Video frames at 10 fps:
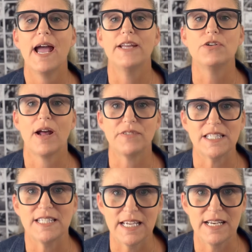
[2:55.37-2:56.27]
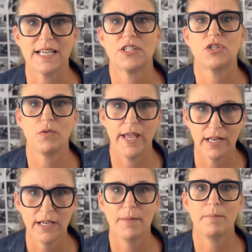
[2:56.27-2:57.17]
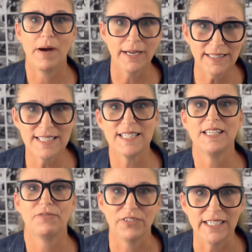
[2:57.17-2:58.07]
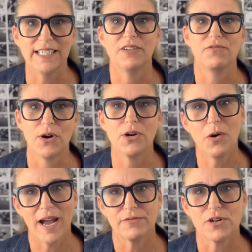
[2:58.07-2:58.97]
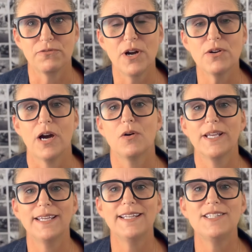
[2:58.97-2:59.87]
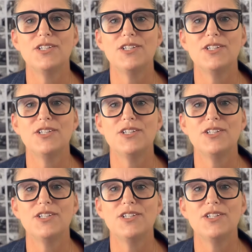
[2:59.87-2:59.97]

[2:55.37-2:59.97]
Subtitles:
and you don't have to sit next to it mindlessly feeding photo after photo. It is